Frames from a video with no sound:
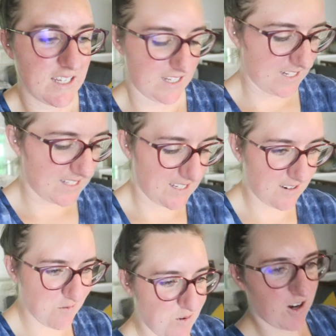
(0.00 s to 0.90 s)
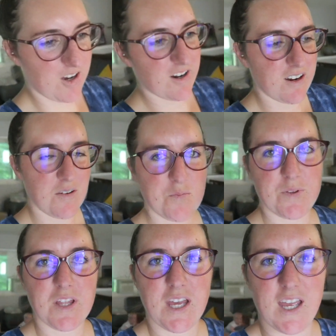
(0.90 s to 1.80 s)
is a water
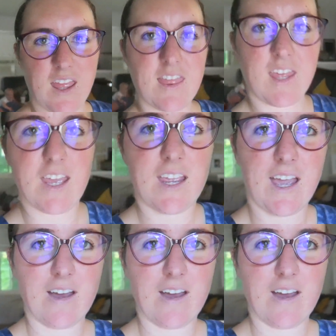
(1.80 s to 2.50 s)
play thing